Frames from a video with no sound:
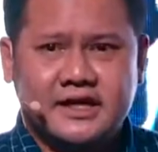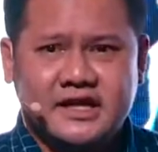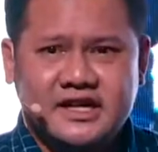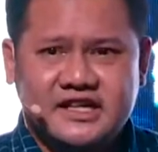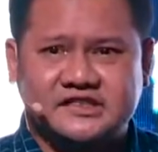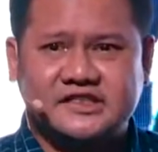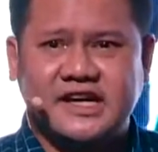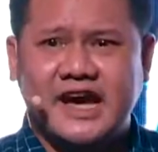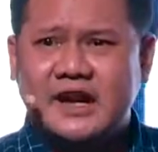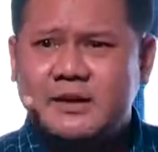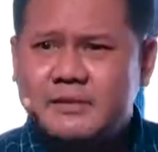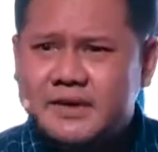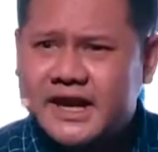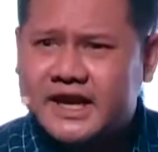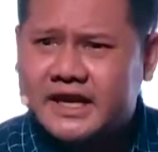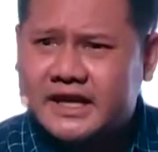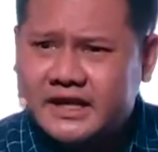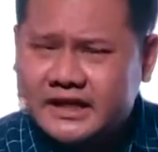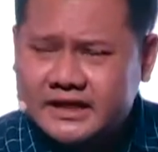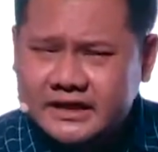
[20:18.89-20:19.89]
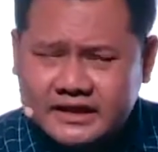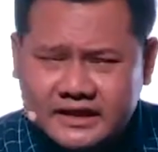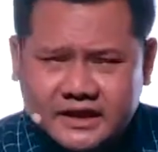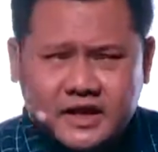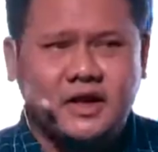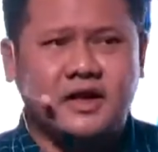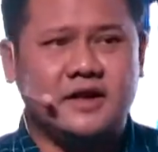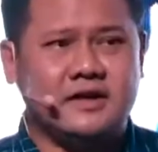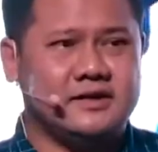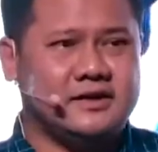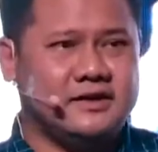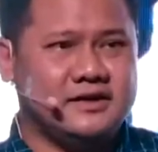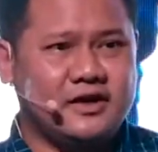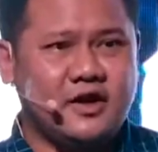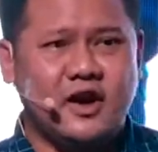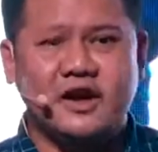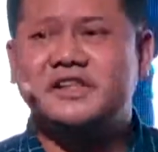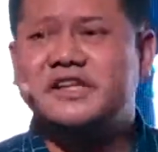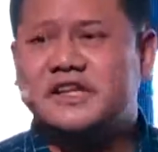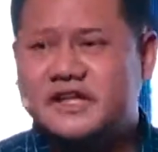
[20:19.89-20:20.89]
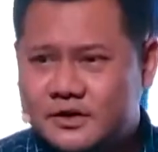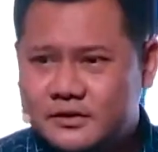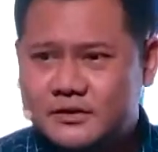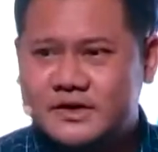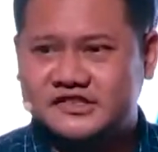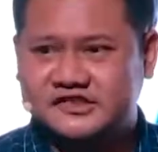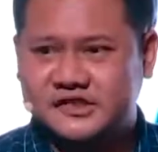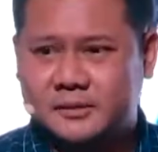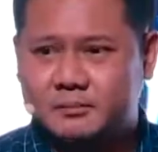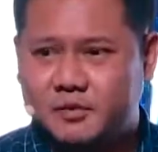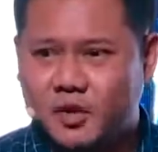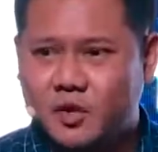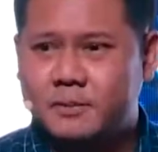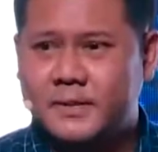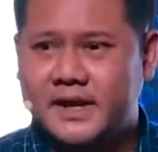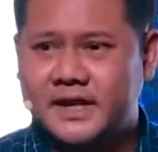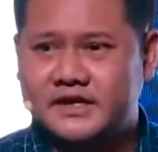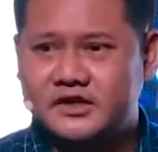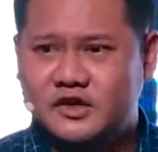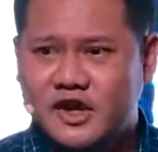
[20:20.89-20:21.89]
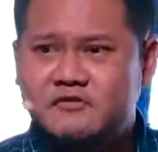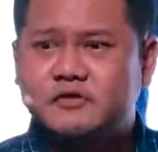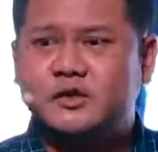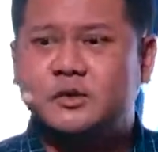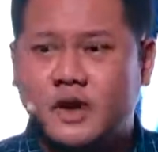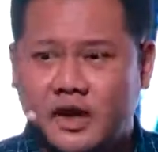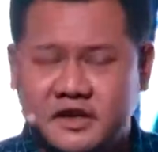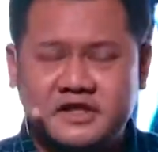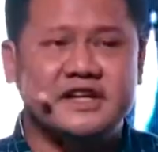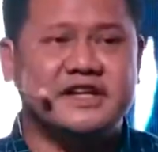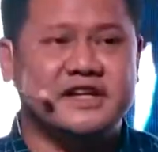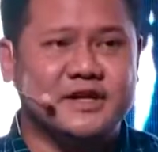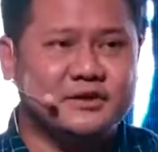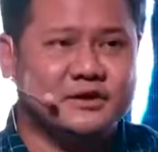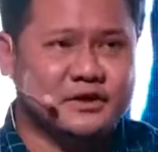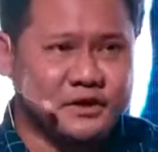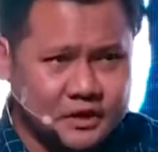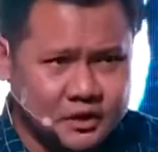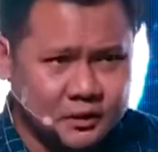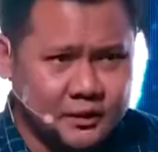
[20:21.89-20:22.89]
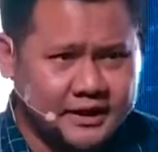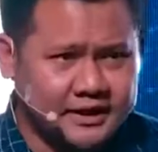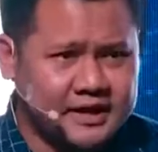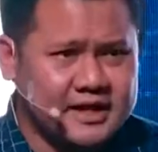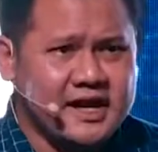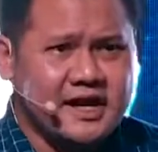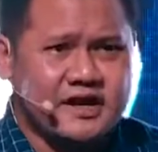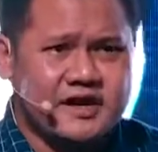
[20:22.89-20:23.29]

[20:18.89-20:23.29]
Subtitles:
It's kind of continuous improvement. You have to continue to do it.